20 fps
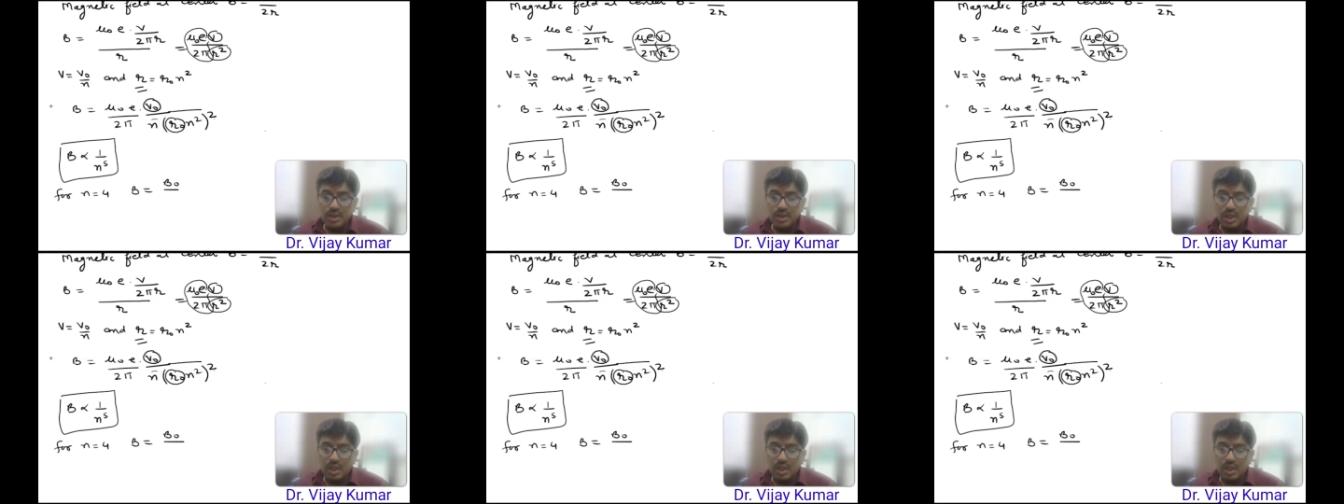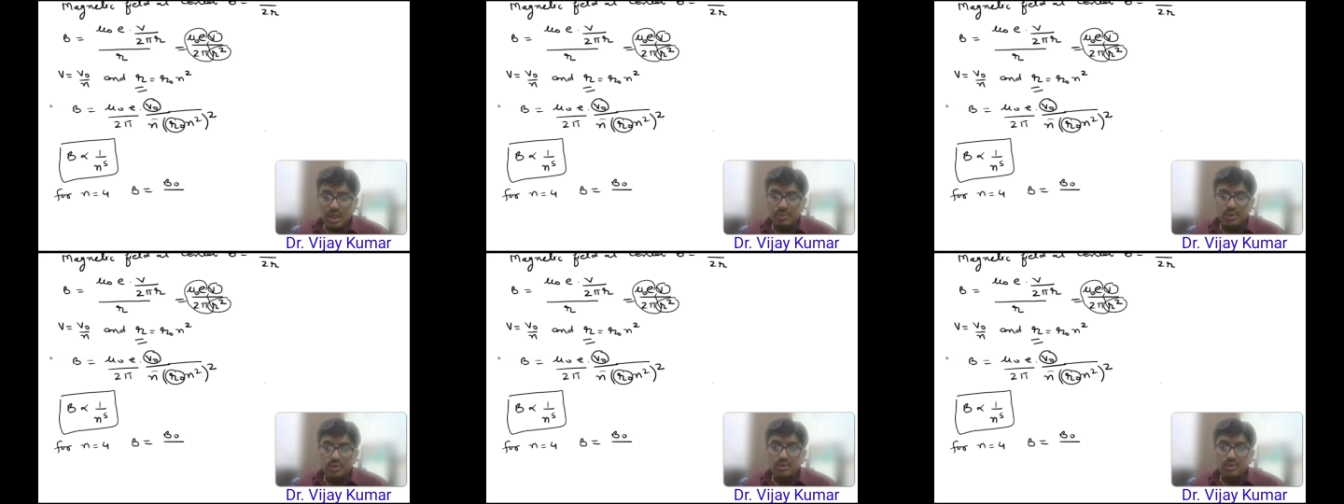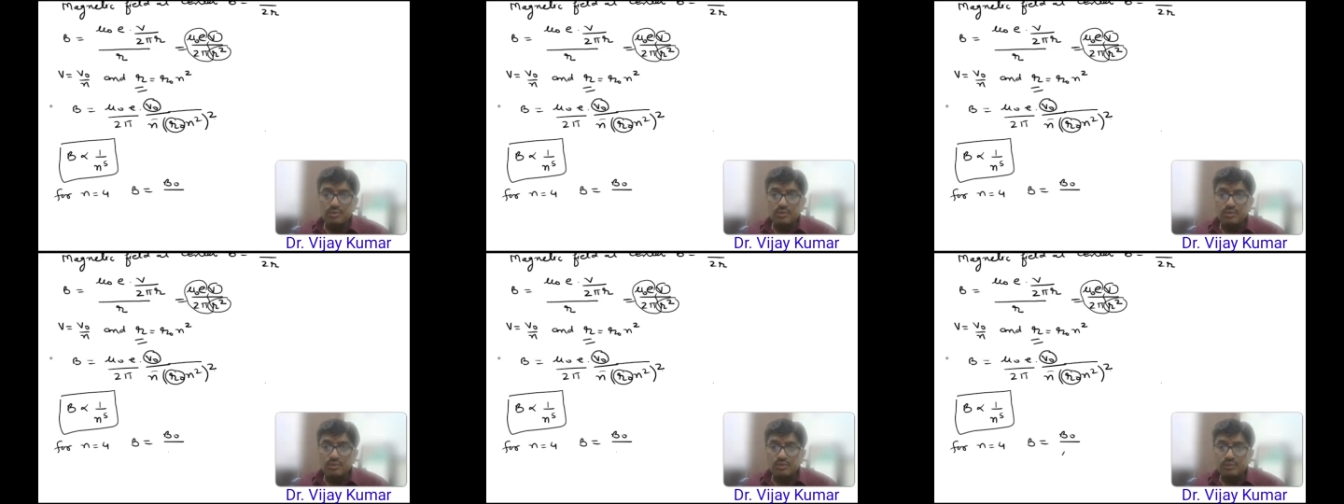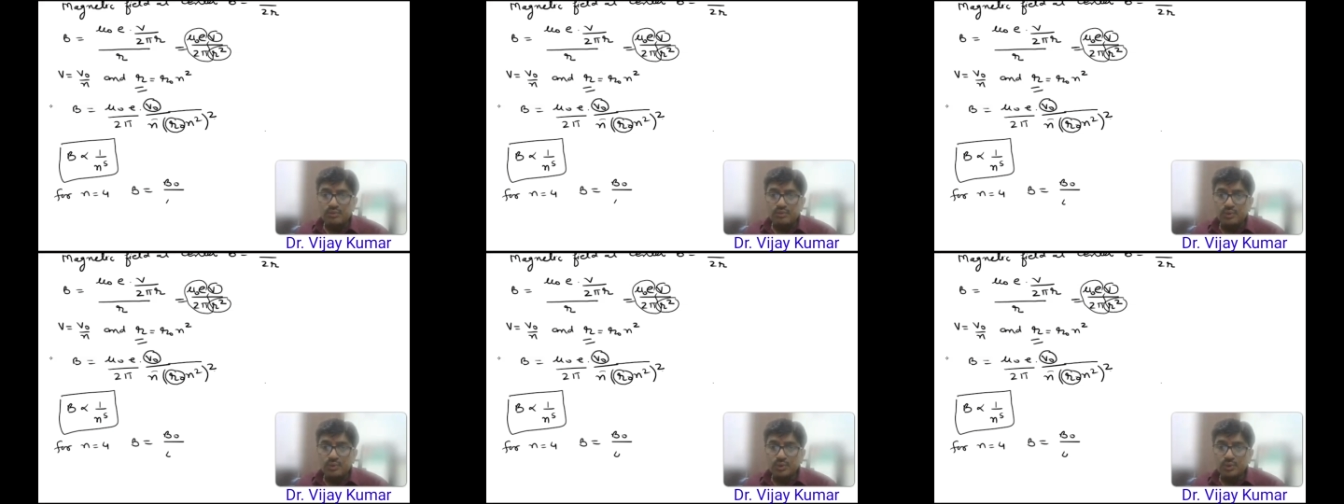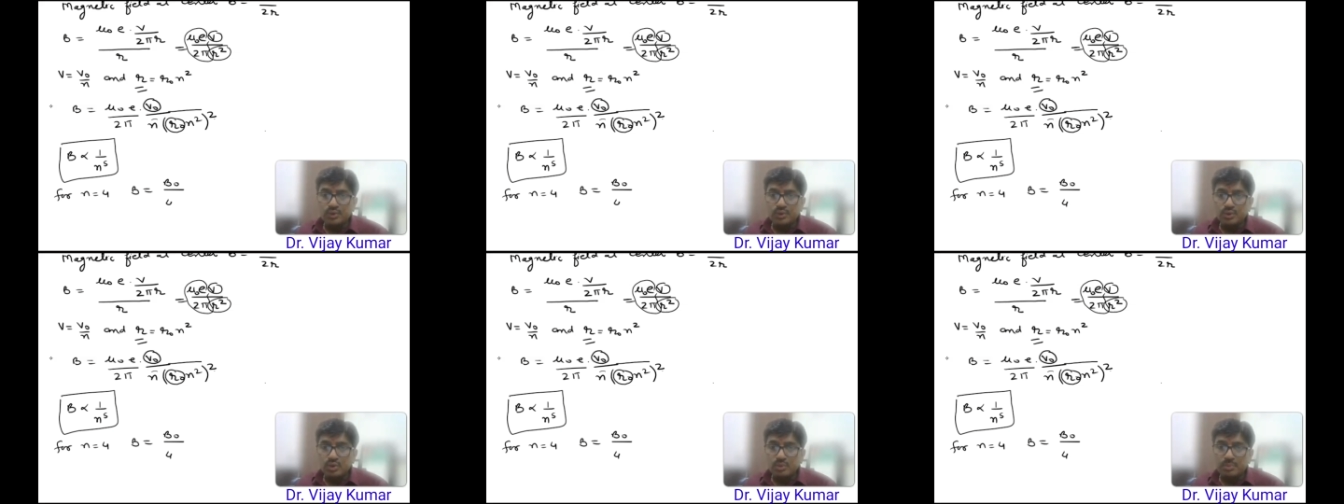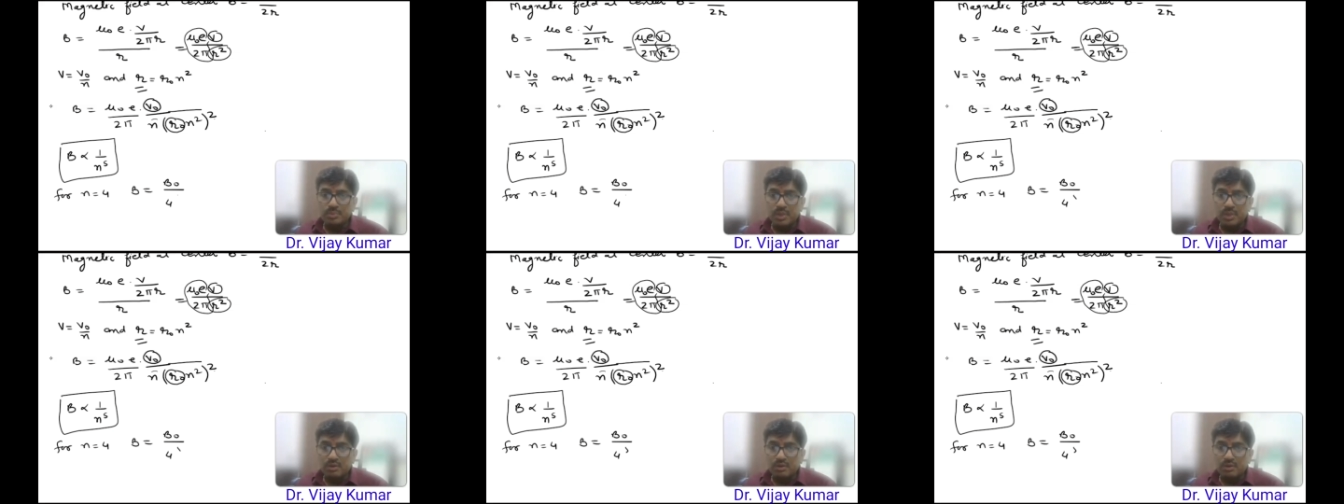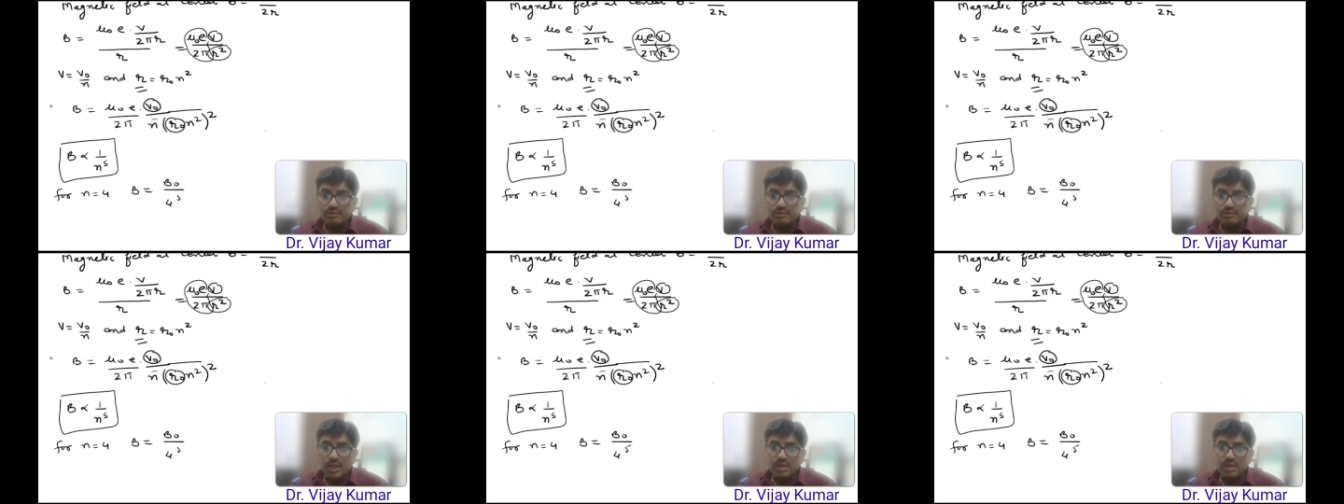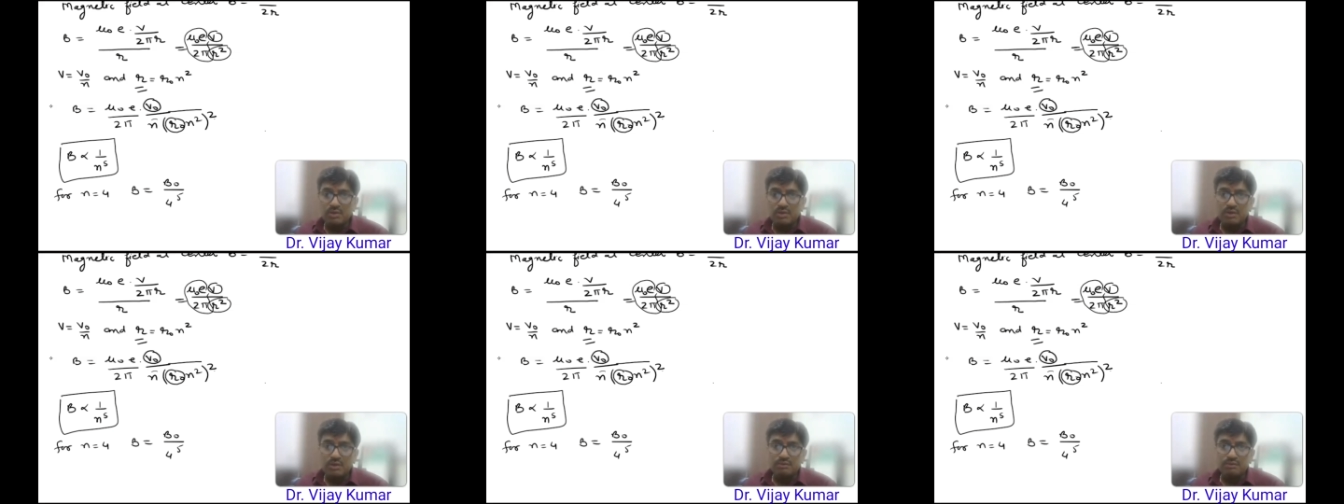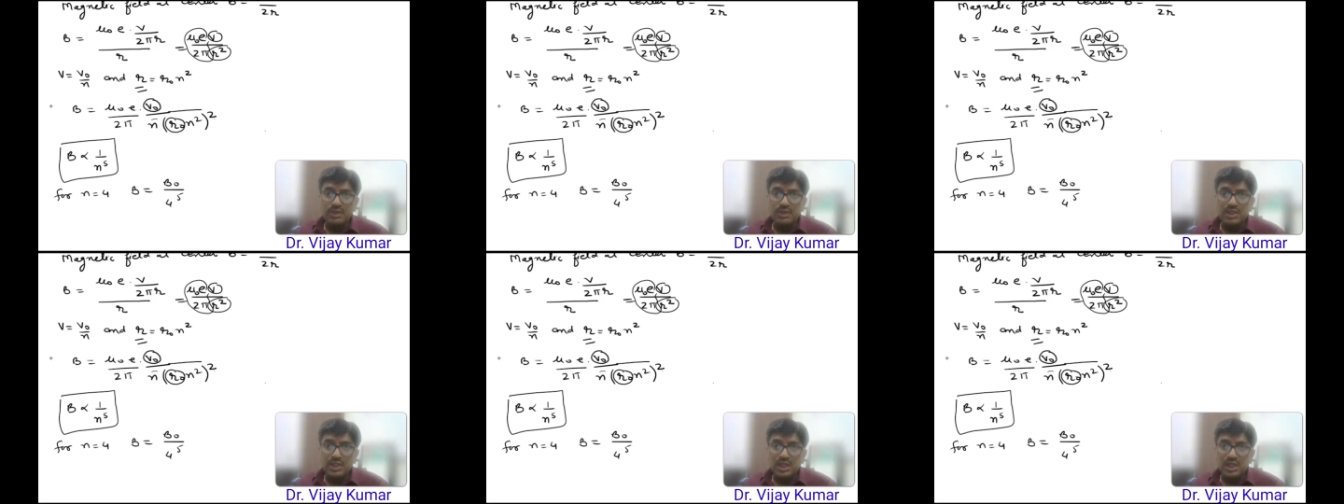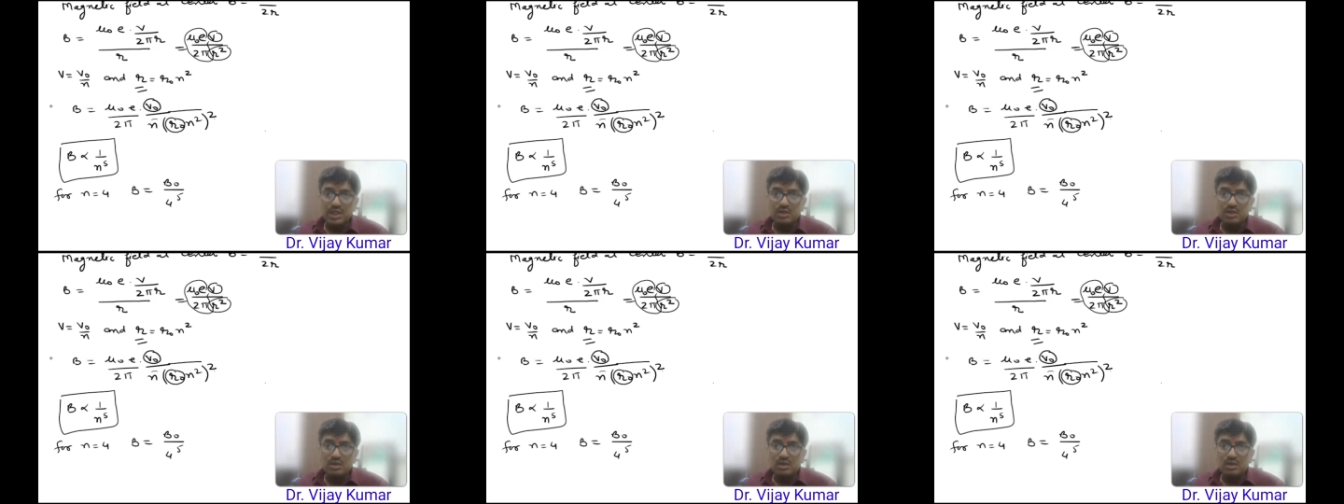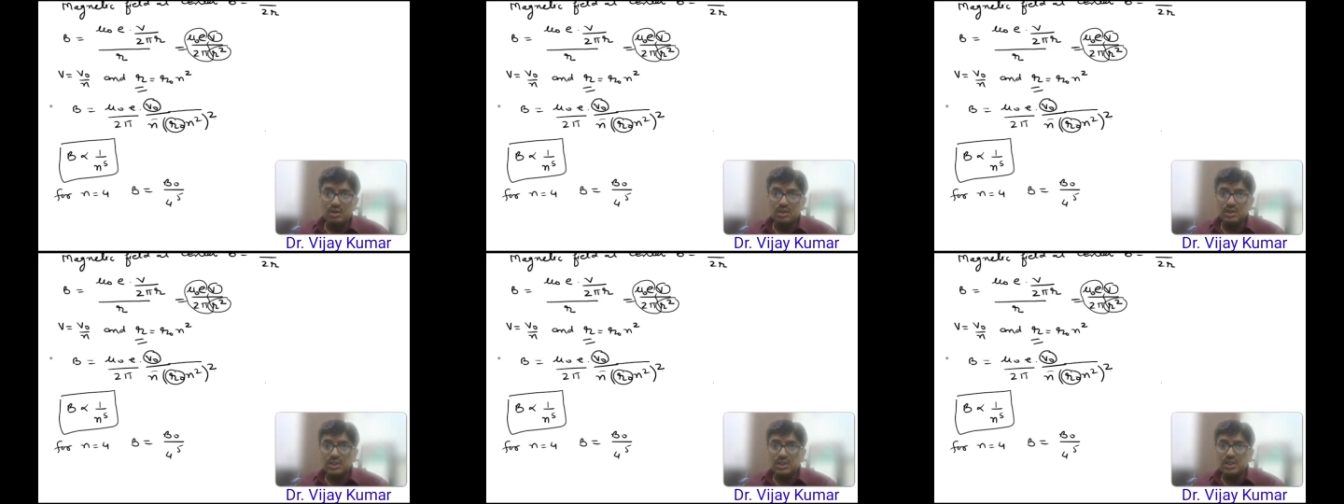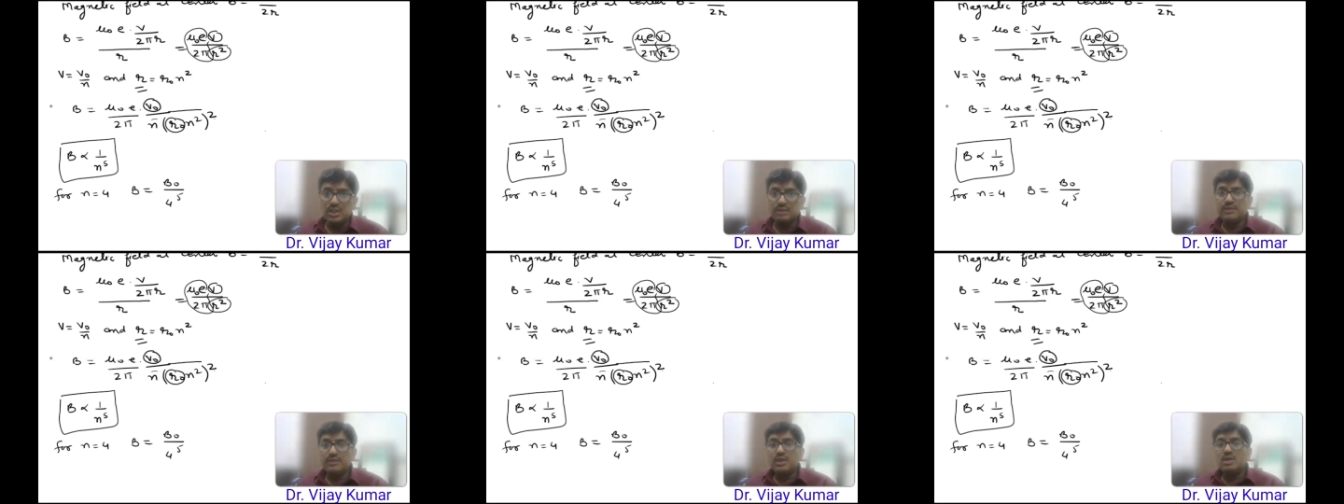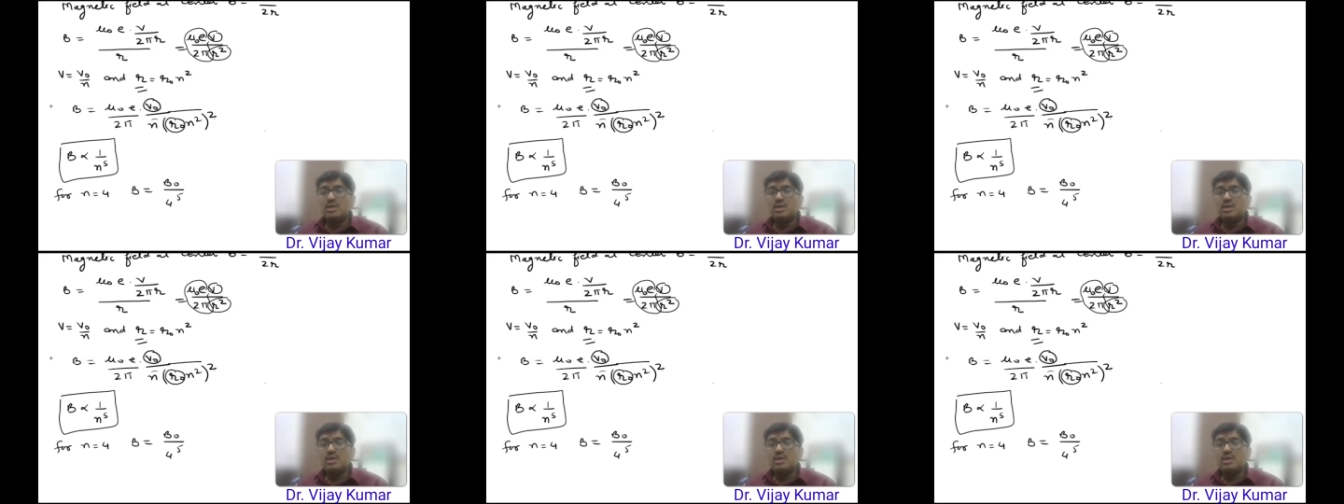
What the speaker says: upon 4 to the power 5. If we take all the